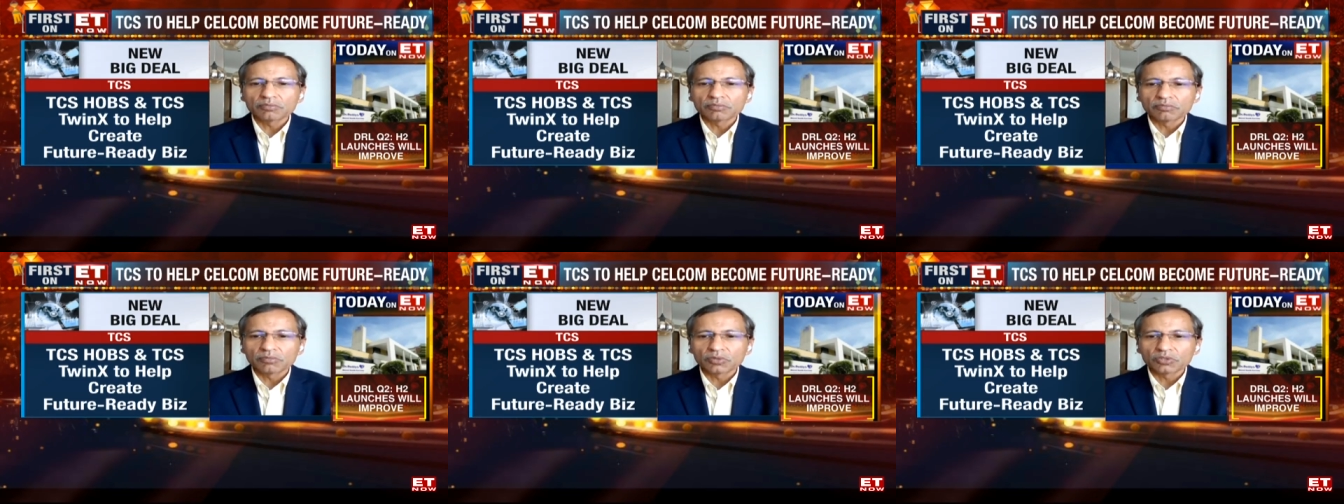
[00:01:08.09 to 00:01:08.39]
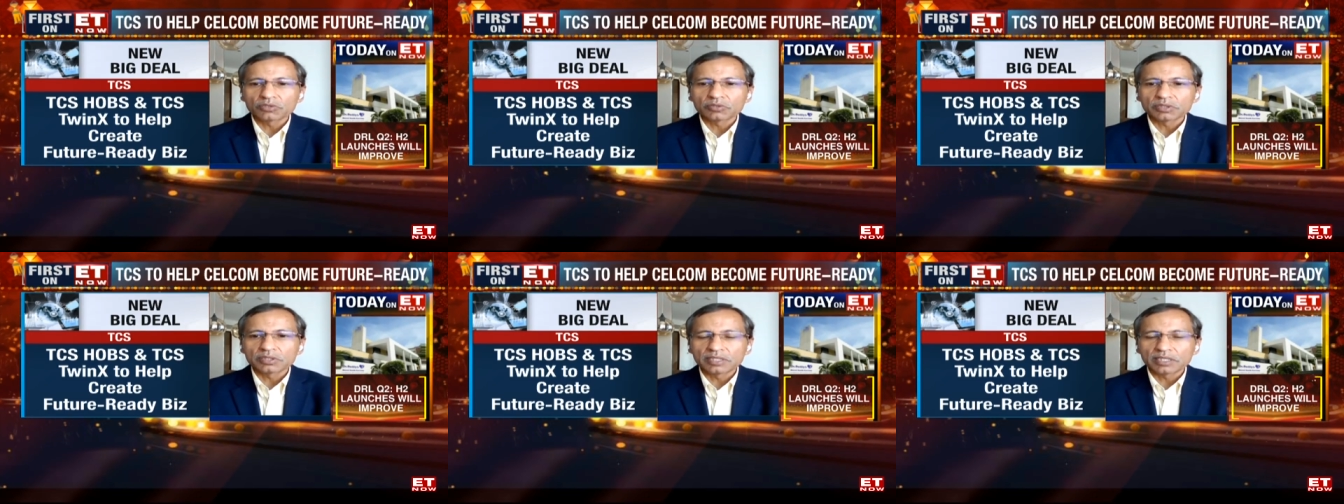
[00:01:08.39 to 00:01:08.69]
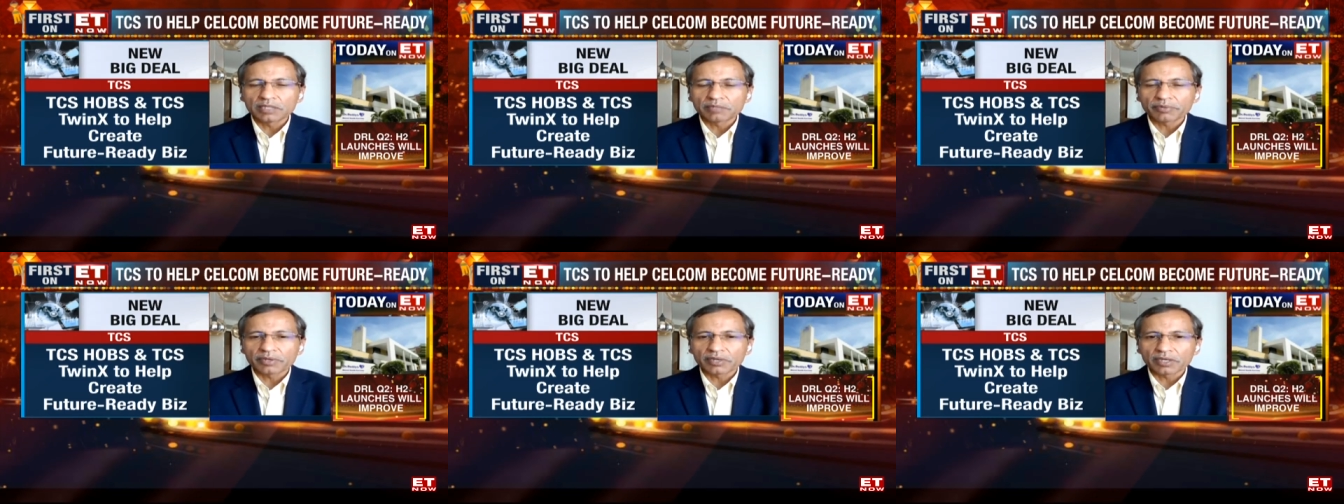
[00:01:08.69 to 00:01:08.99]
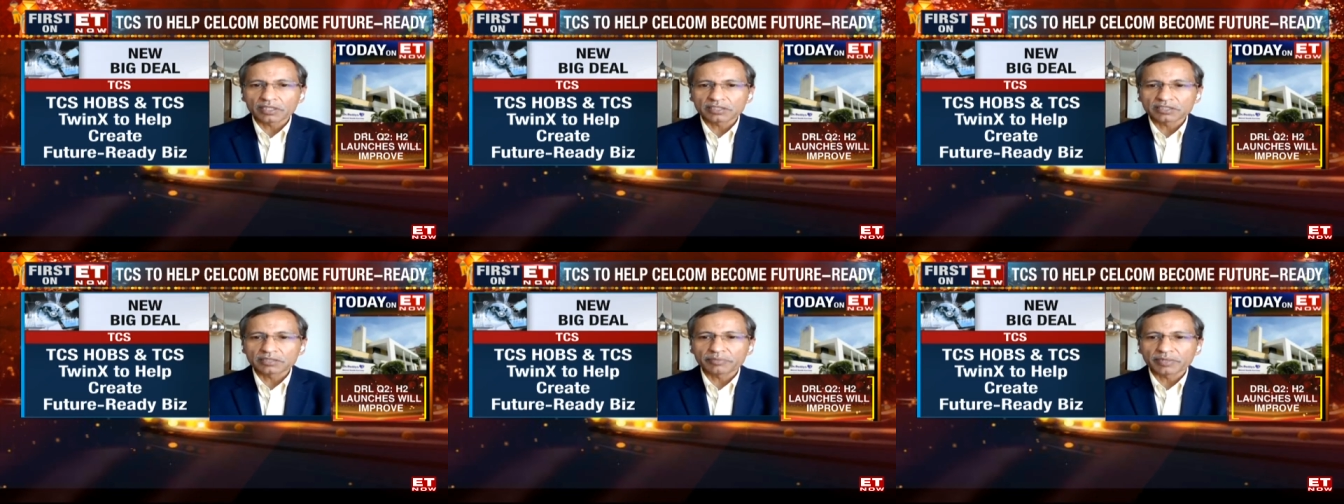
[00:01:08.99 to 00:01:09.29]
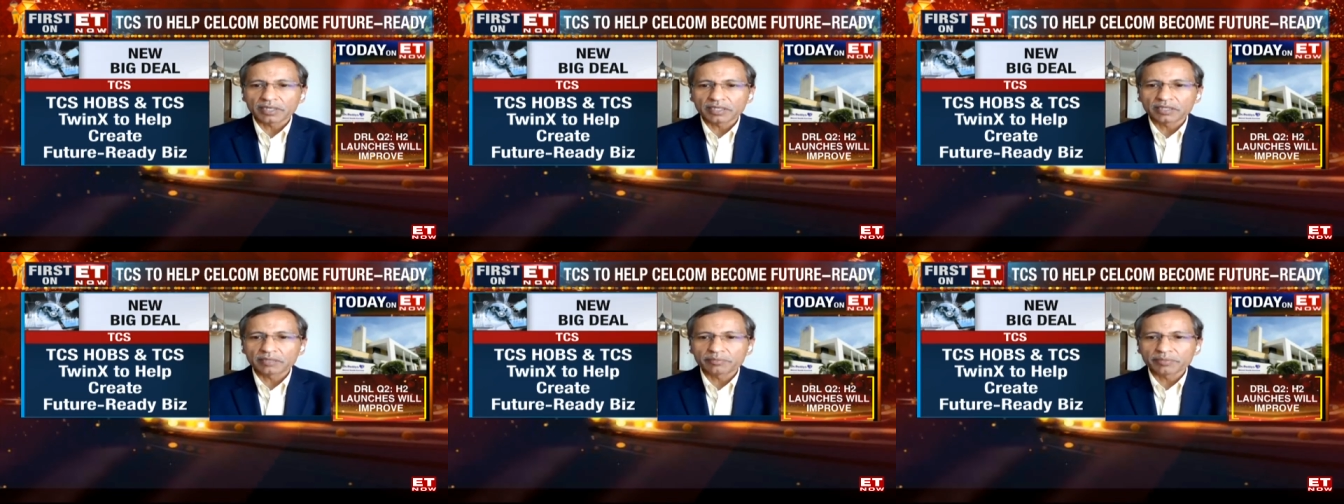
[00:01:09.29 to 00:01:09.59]
both their products and
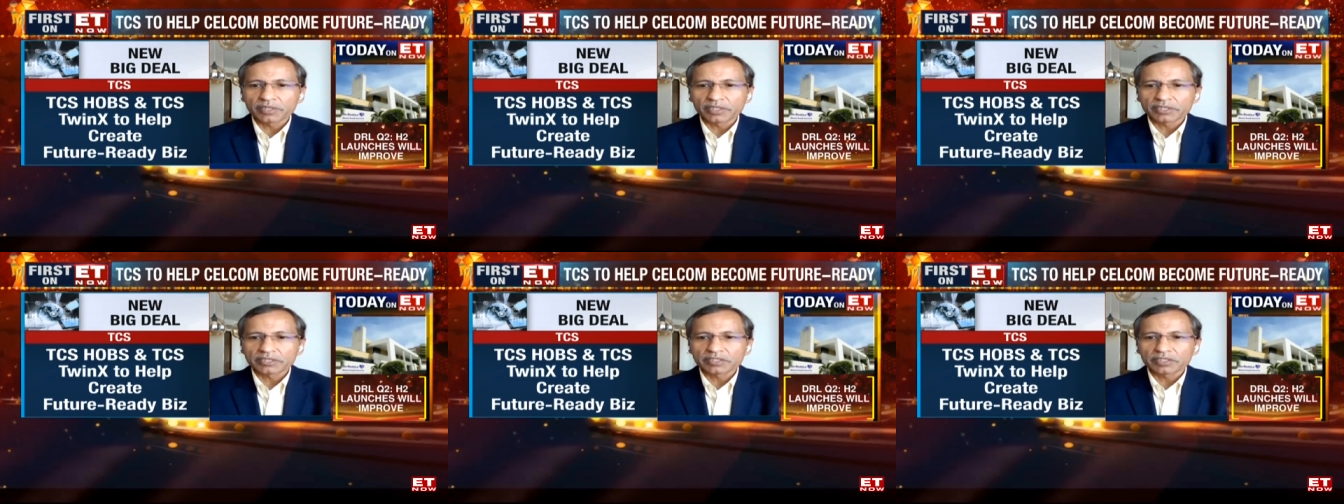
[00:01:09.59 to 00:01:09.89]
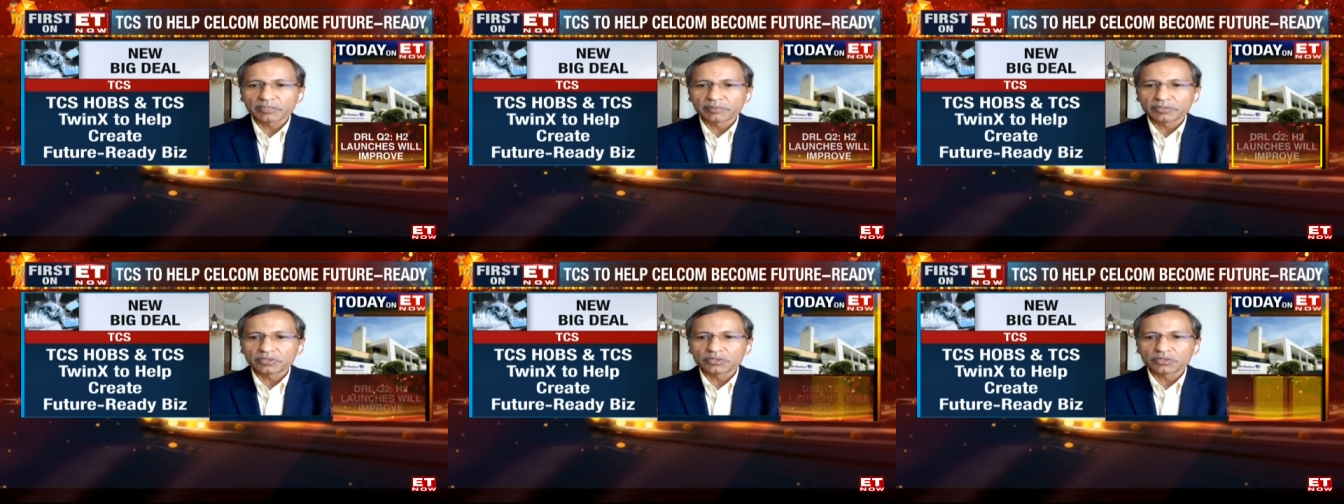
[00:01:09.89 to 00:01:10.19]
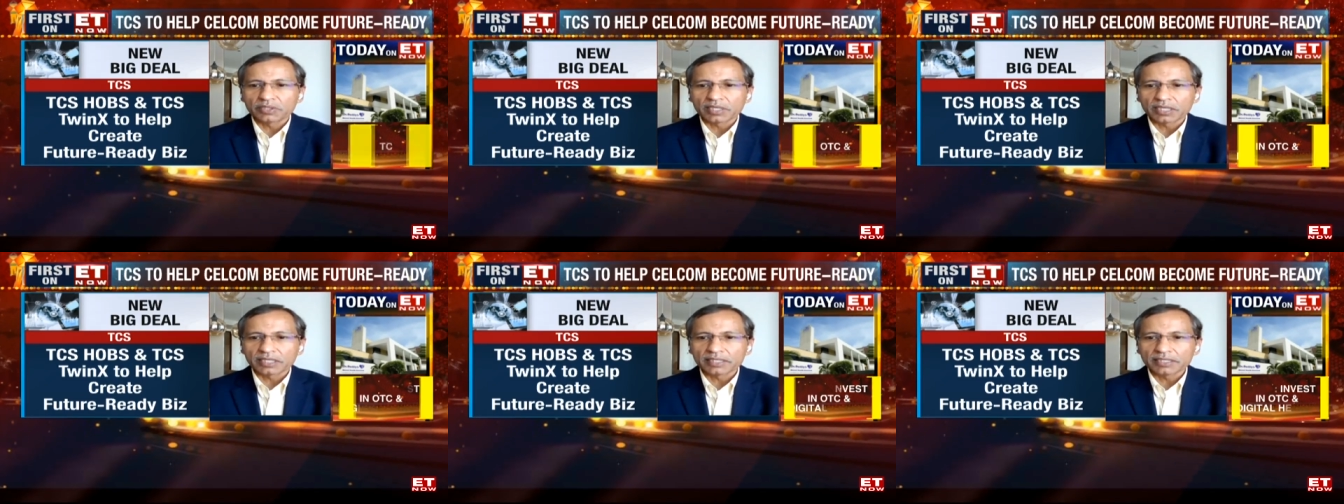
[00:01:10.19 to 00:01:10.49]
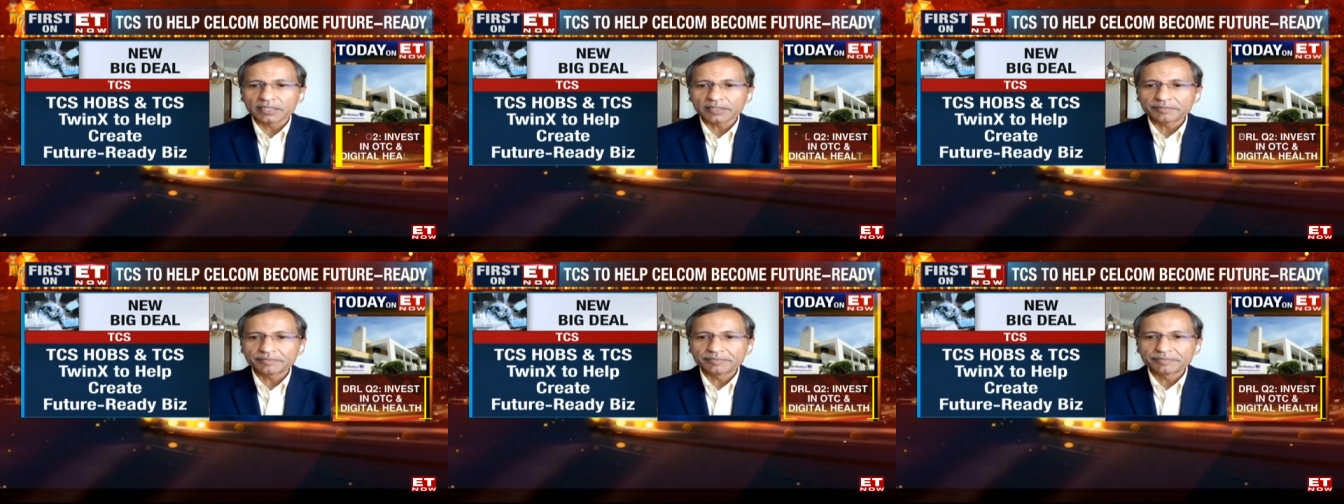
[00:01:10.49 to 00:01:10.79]
partner products coming together.